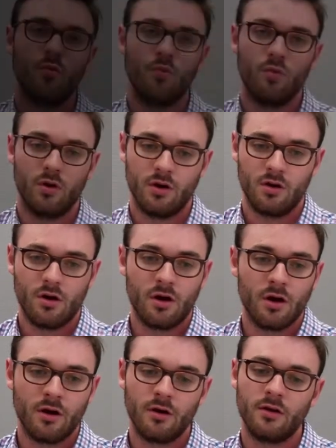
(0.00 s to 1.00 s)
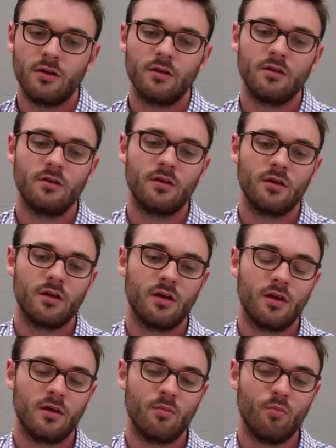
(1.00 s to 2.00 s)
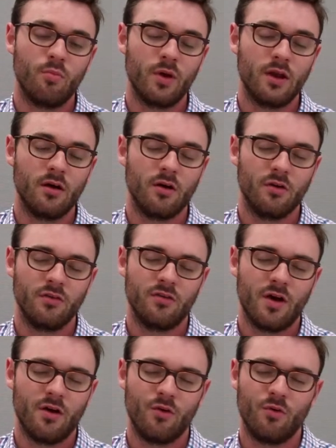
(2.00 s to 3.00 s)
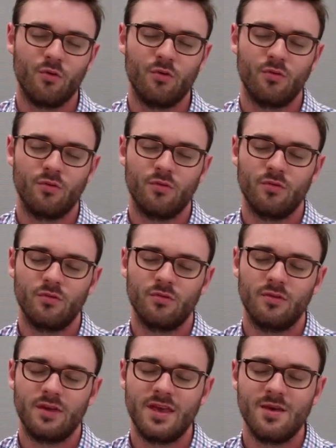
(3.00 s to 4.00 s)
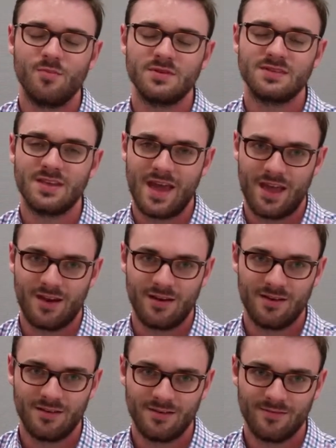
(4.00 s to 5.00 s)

Work hard, but also keep sane